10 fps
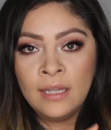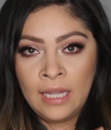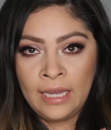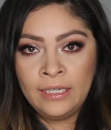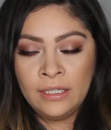
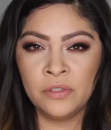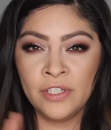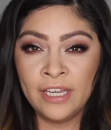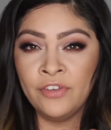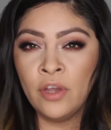line. So
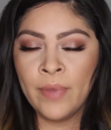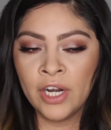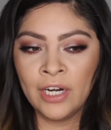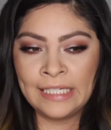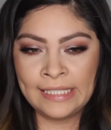to give you a
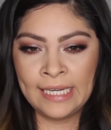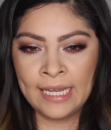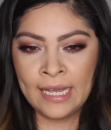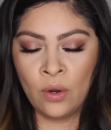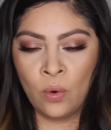better
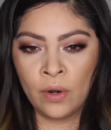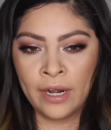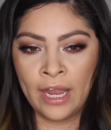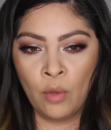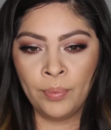idea
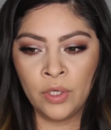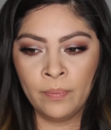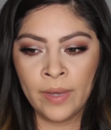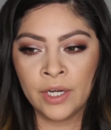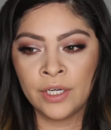or help you
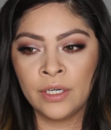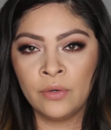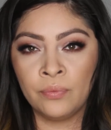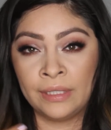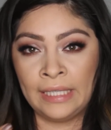
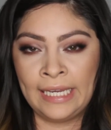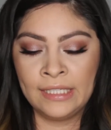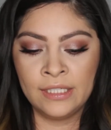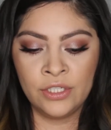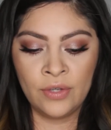better
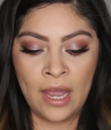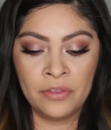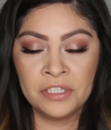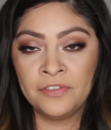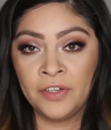relate to how
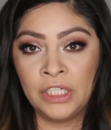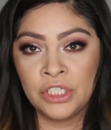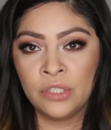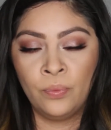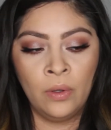this
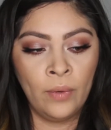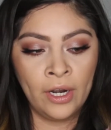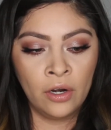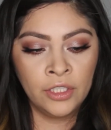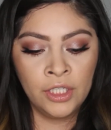foundation will
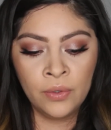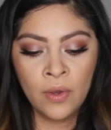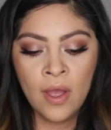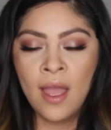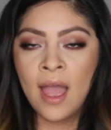wear on
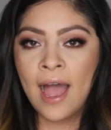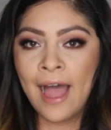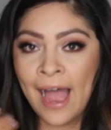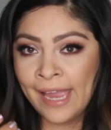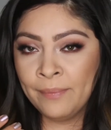you,
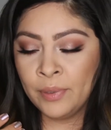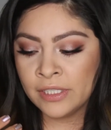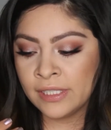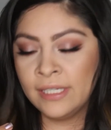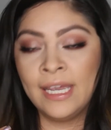I
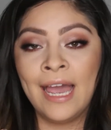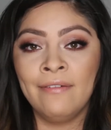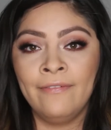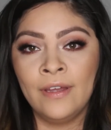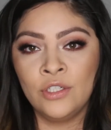personally
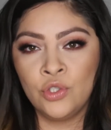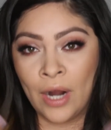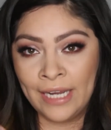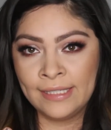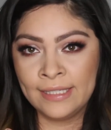have
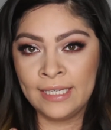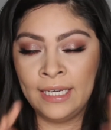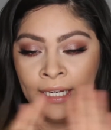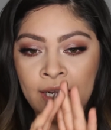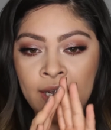dry
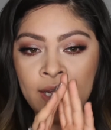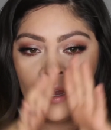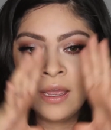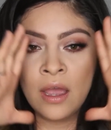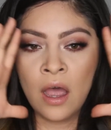skin
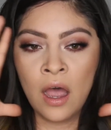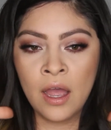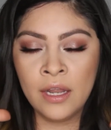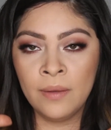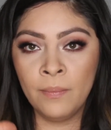
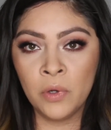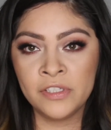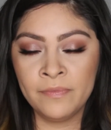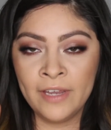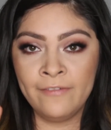on
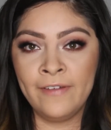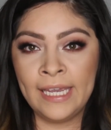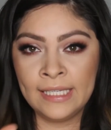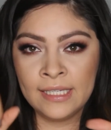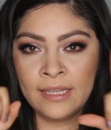most of my
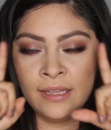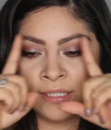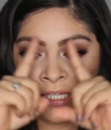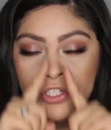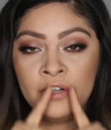face.
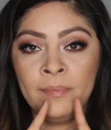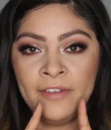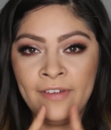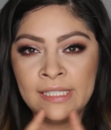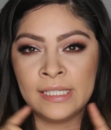The center of
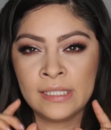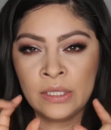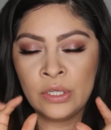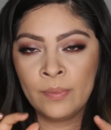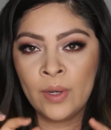my face is a
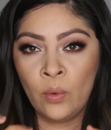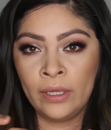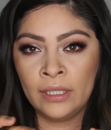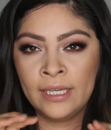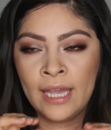little bit
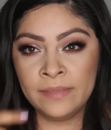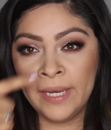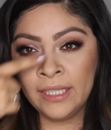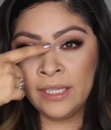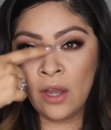oily. It's
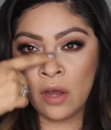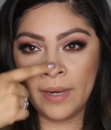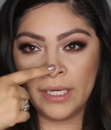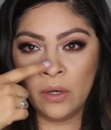mainly on my